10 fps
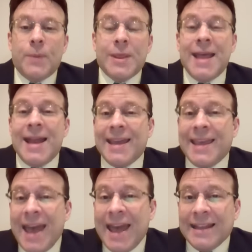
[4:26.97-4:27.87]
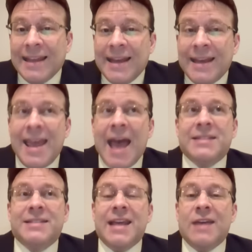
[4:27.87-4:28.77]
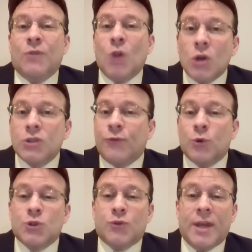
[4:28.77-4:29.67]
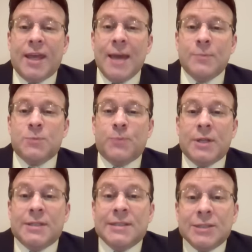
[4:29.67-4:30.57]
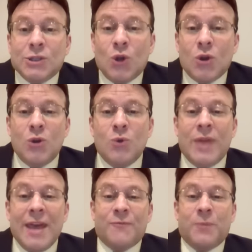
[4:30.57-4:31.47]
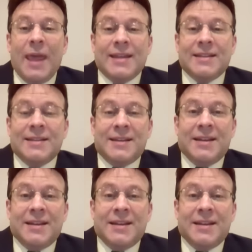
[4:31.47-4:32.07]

But then again, yes, they have lost 4 straight games, but look at who they have played.